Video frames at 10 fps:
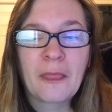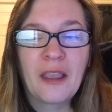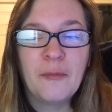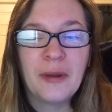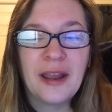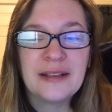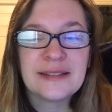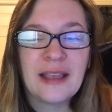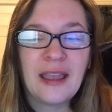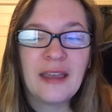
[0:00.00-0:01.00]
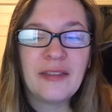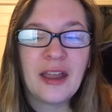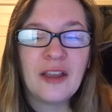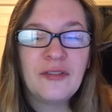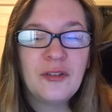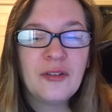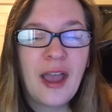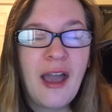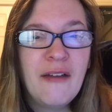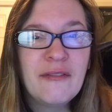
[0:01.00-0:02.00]
But I say that if you
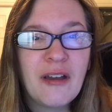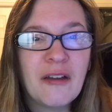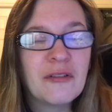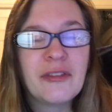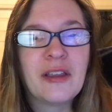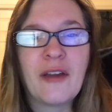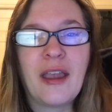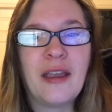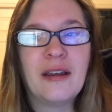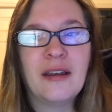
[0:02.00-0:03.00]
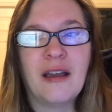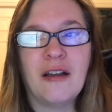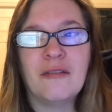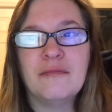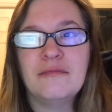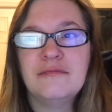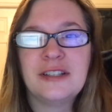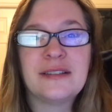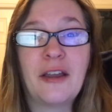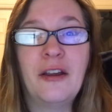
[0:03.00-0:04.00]
have a really great
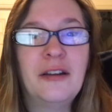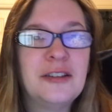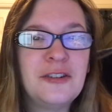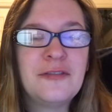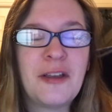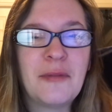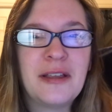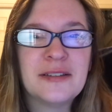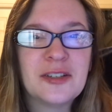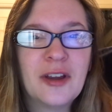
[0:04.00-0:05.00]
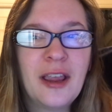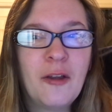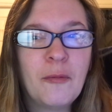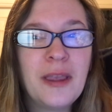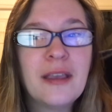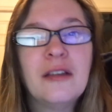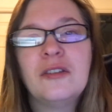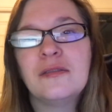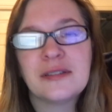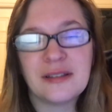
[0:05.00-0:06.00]
desire to do family history, we can
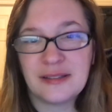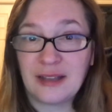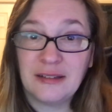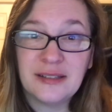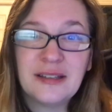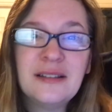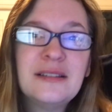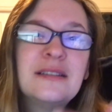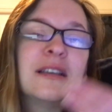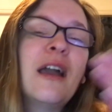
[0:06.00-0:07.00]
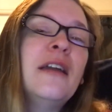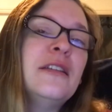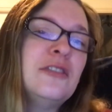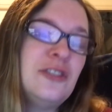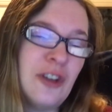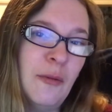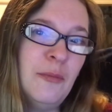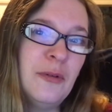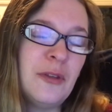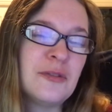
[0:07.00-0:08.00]
use the census to kind of
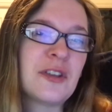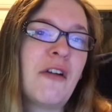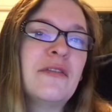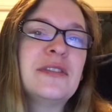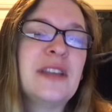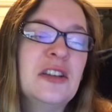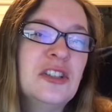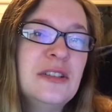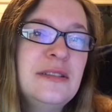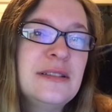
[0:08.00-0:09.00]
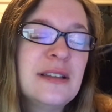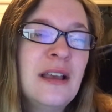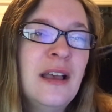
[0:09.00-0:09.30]
jump those conversations